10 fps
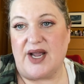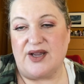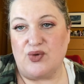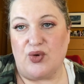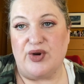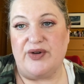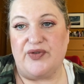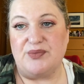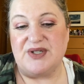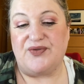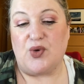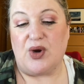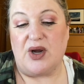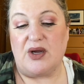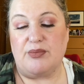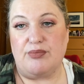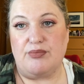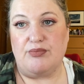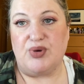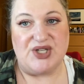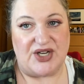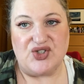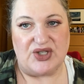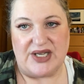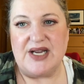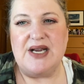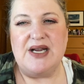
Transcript: I can order it from Sephora potentially.